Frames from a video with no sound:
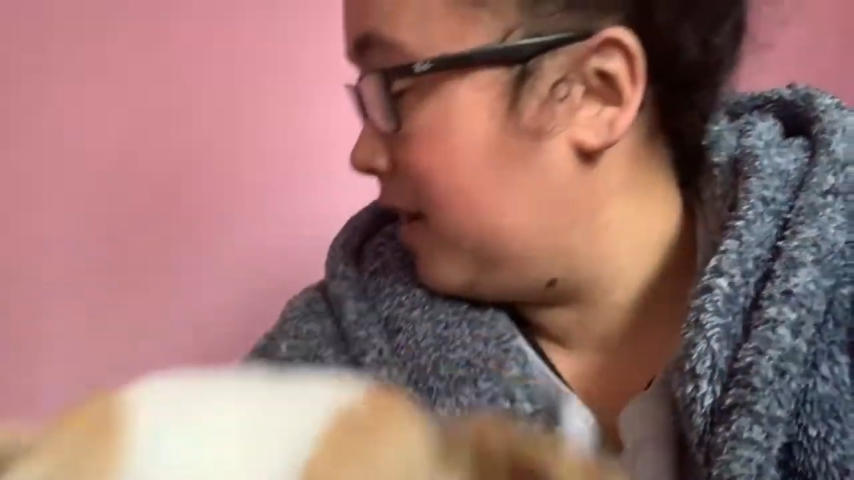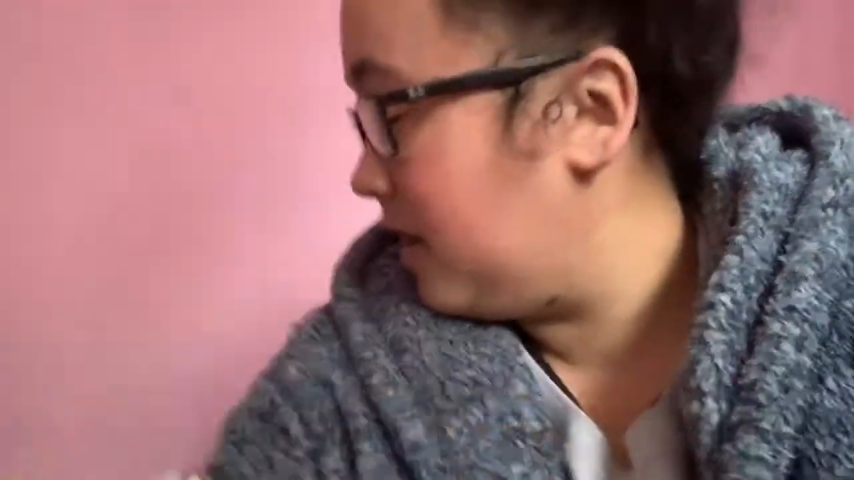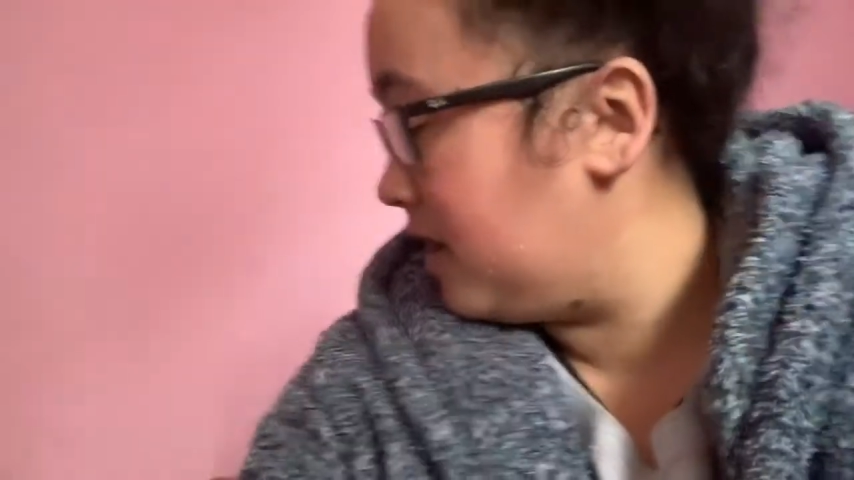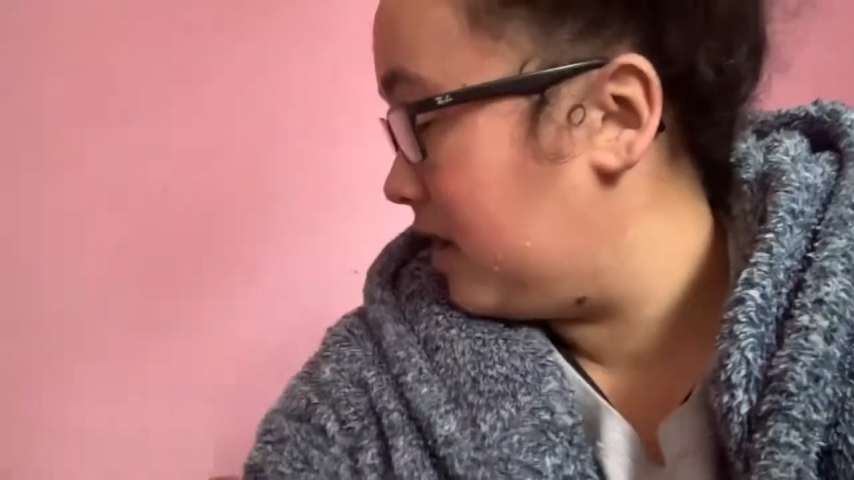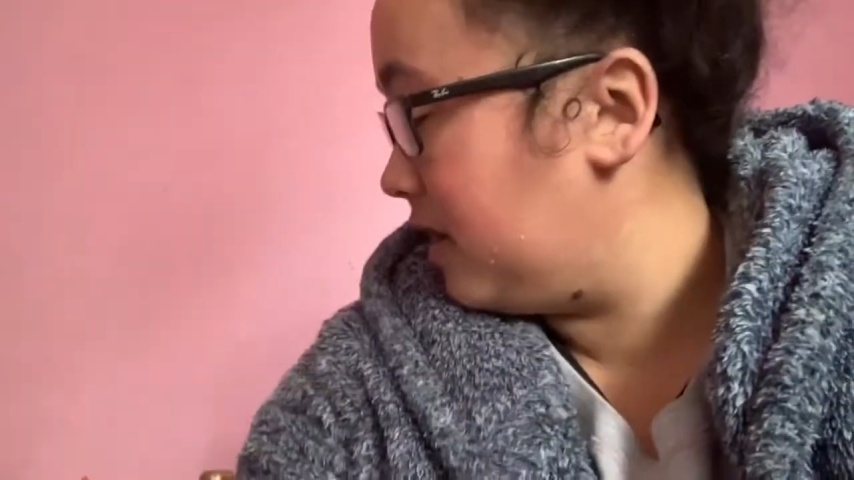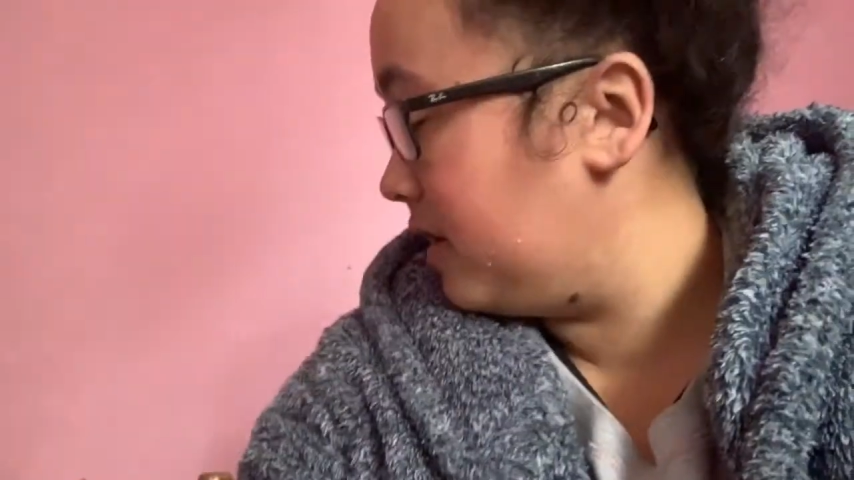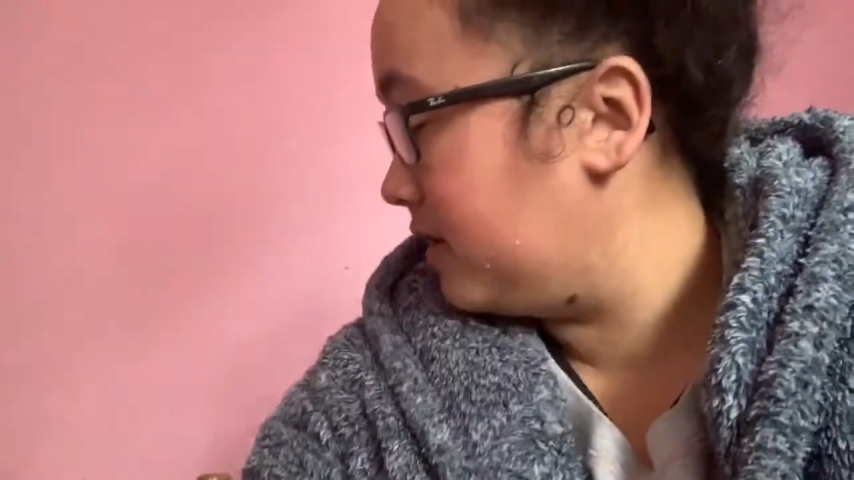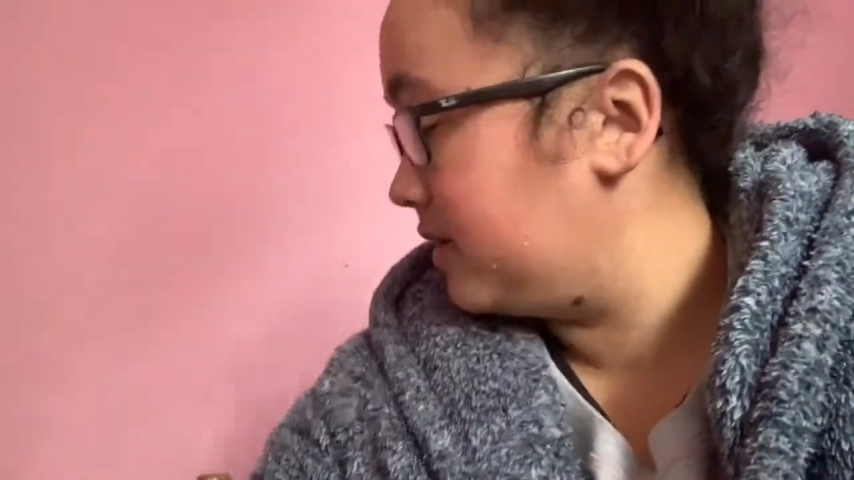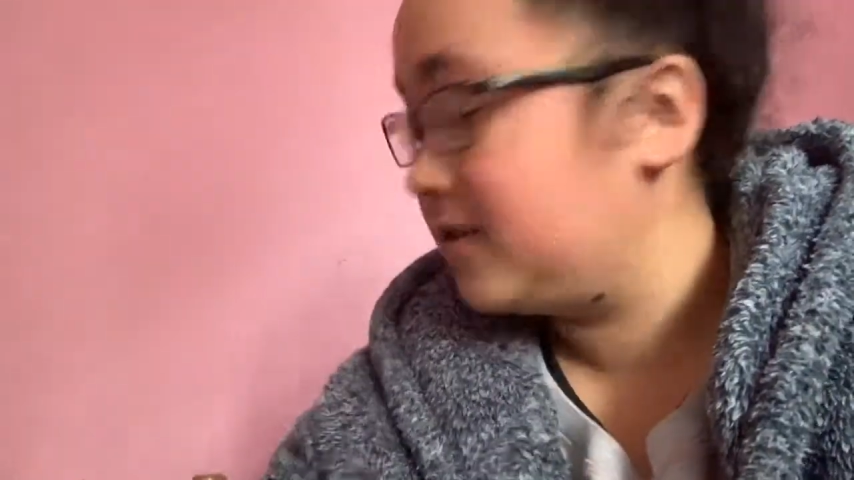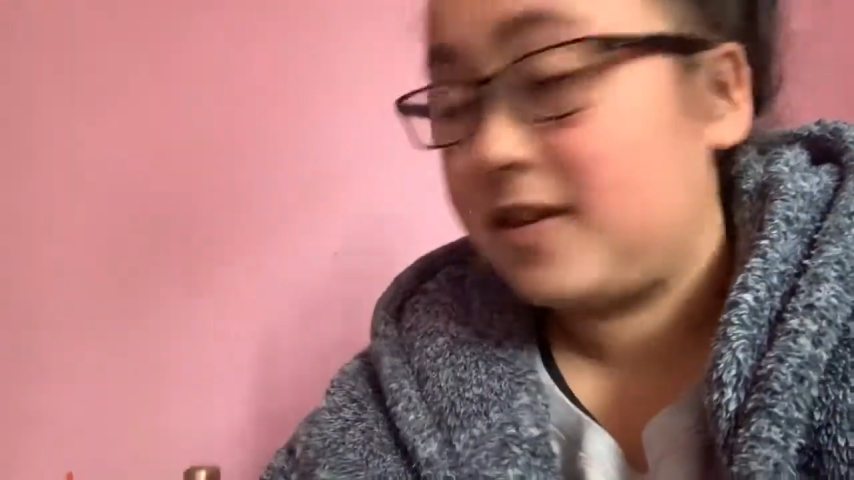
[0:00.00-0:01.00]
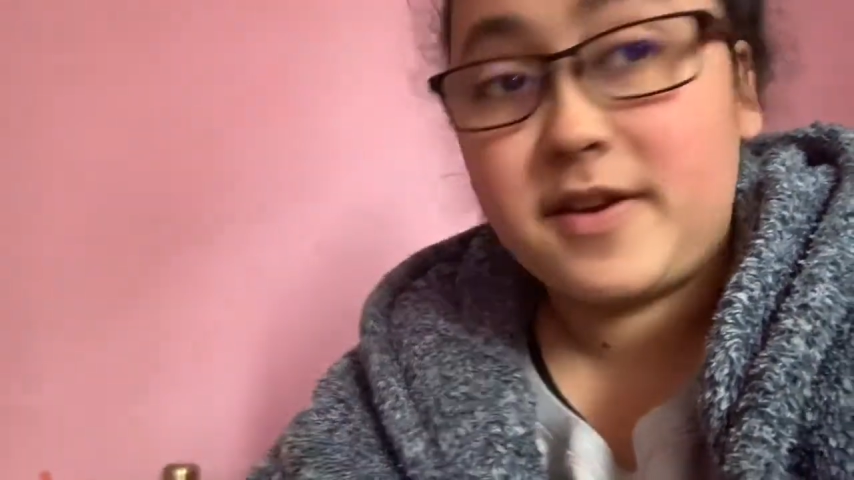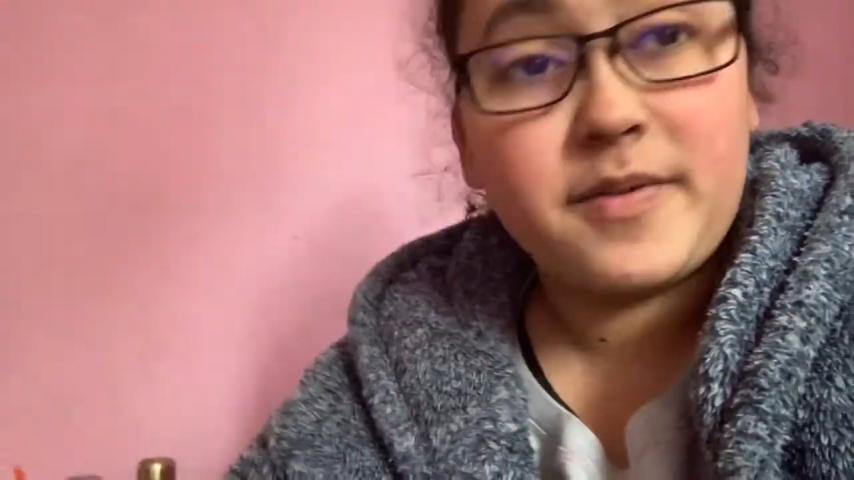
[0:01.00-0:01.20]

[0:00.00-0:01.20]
And